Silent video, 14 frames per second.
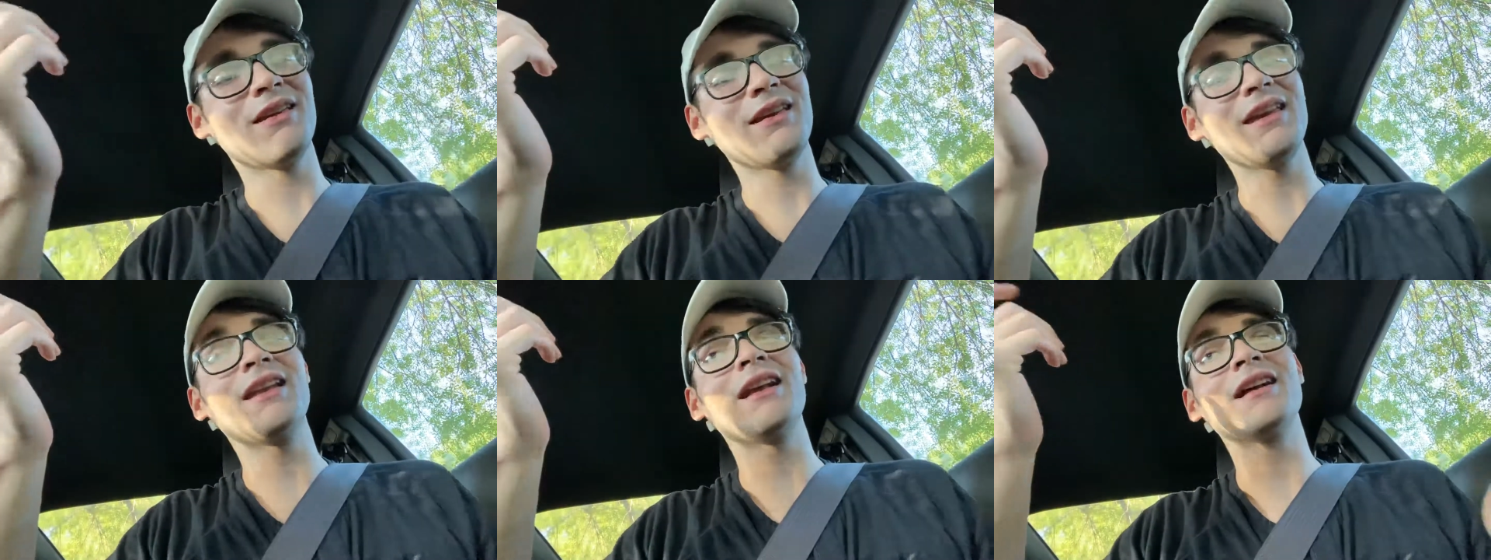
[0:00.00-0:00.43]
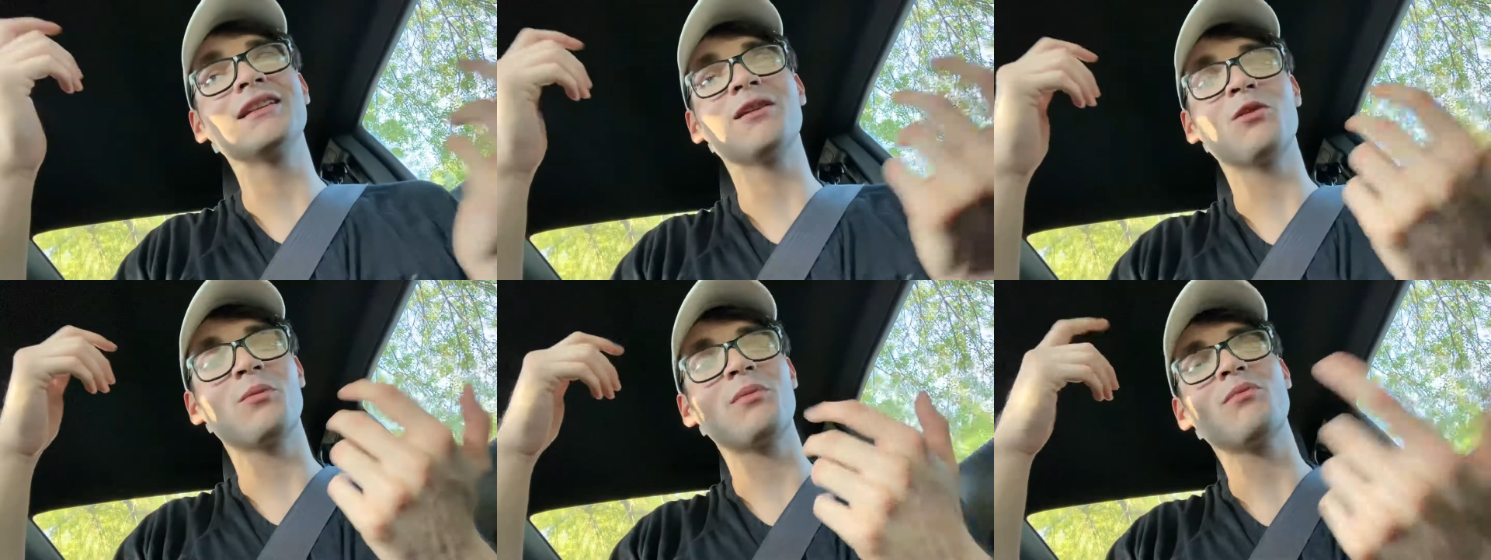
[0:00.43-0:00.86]
eating a
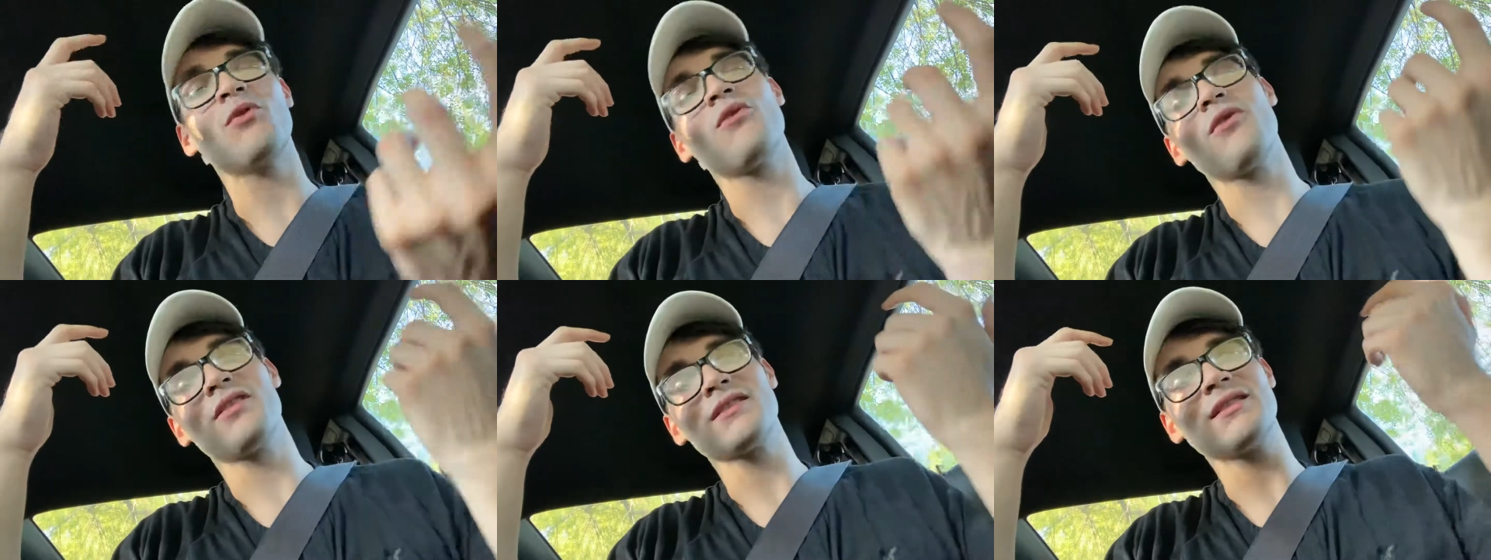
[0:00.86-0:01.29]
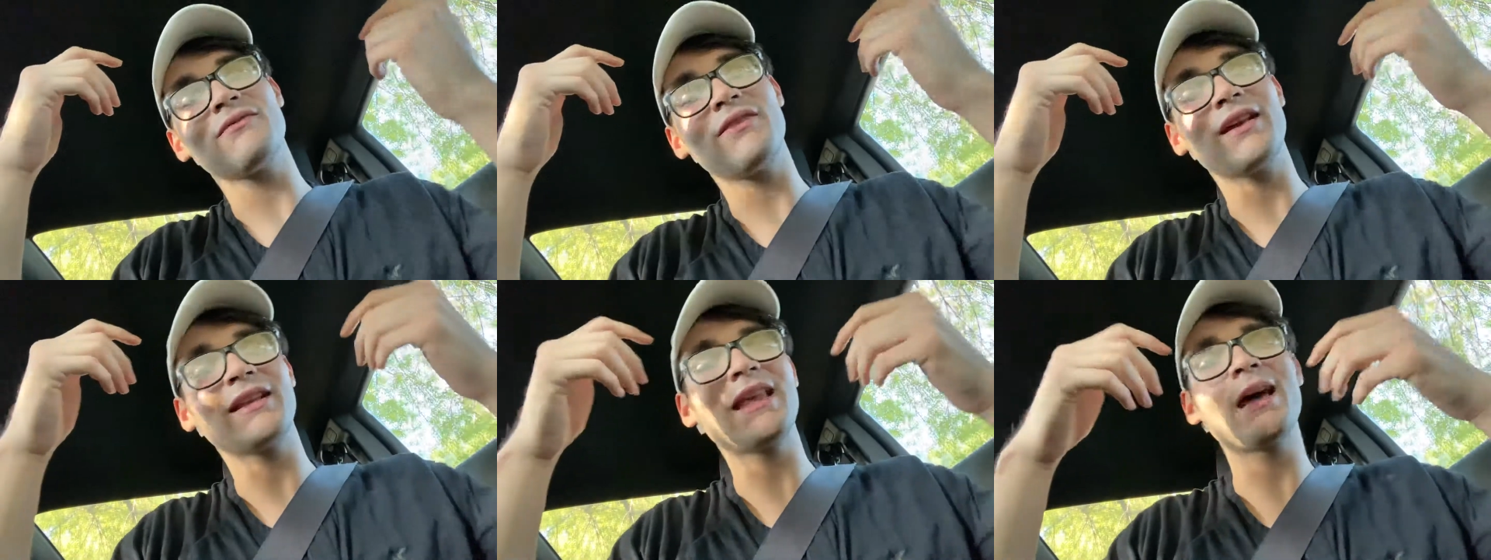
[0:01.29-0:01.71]
little bit more and stuff
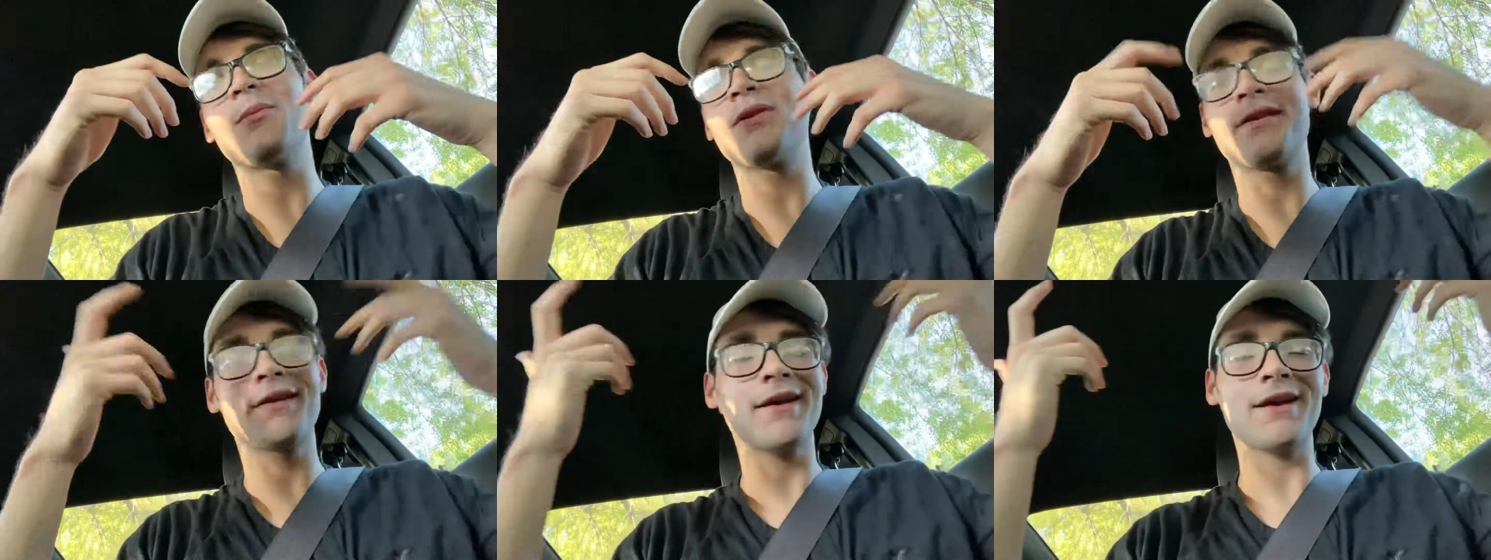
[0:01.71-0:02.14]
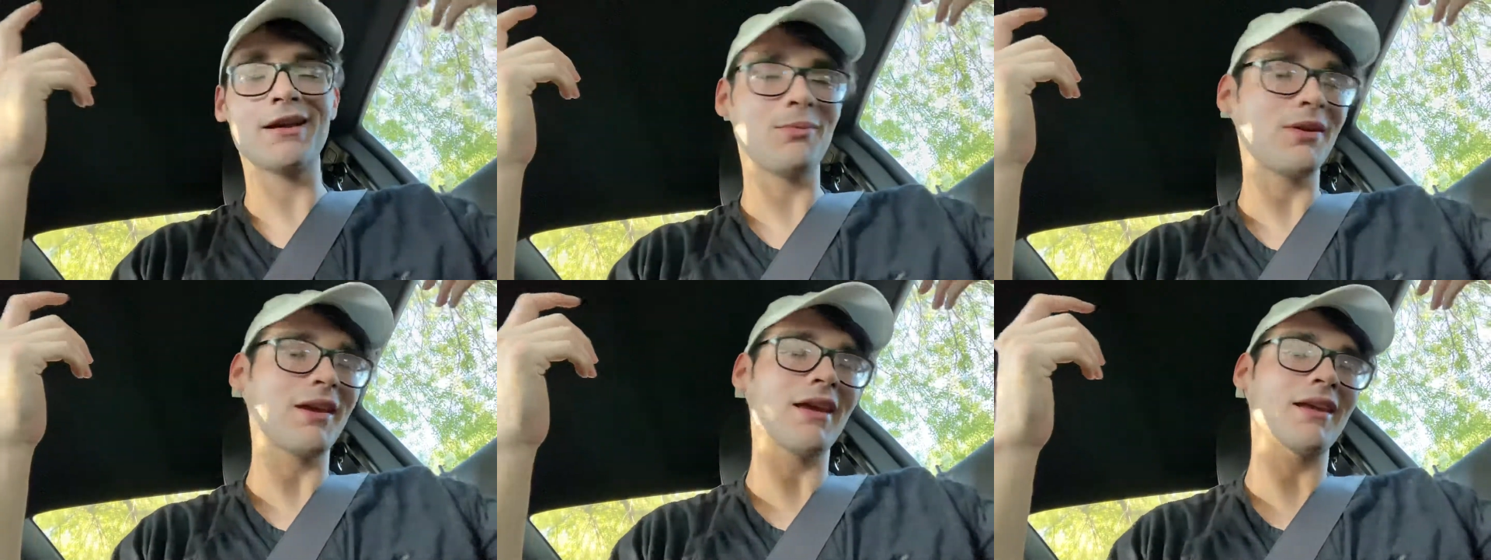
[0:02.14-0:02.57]
like that but you're not going
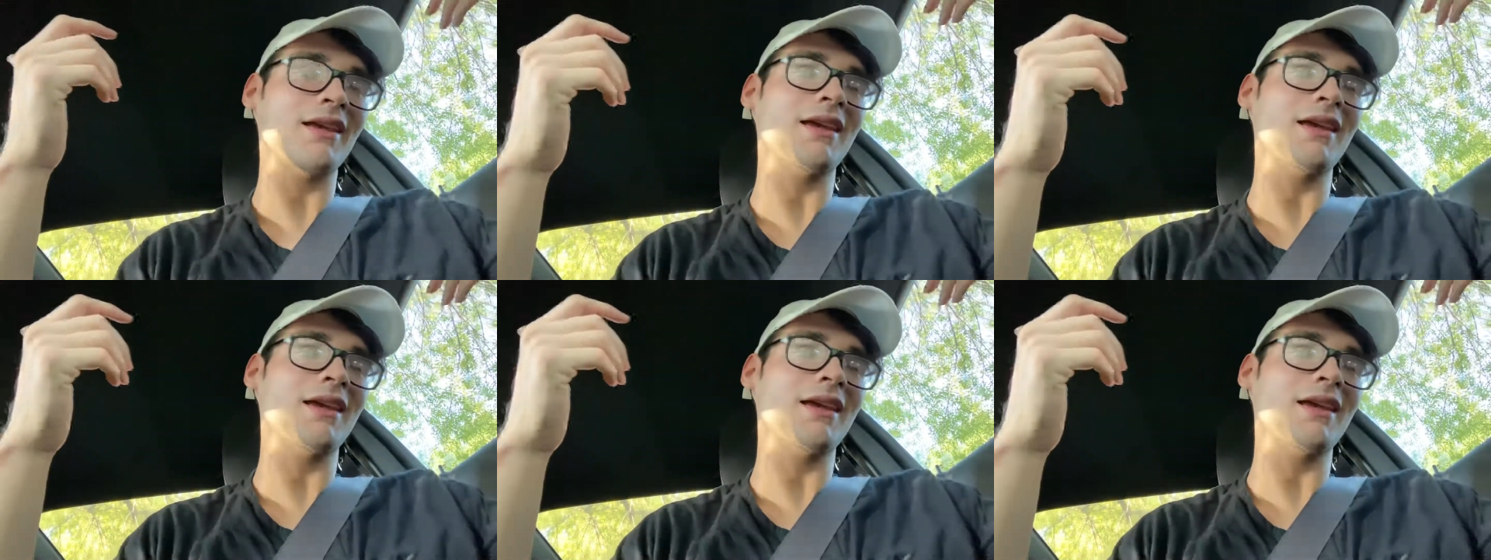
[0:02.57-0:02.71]
to be gaining